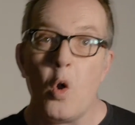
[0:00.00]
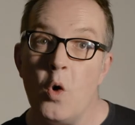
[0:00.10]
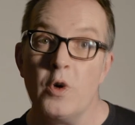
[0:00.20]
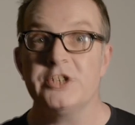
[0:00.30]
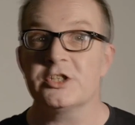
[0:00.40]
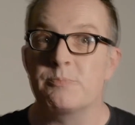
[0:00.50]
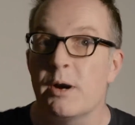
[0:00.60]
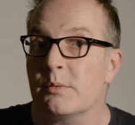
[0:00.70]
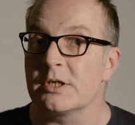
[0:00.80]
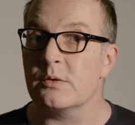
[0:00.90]
or you just
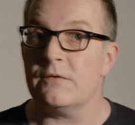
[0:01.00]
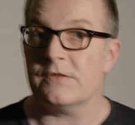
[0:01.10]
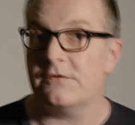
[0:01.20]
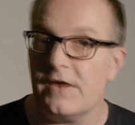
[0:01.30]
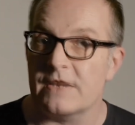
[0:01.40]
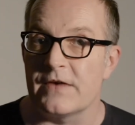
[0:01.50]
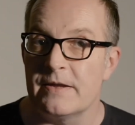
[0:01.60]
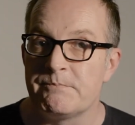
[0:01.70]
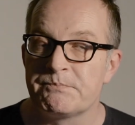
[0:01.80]
might want to do it for the fun of it.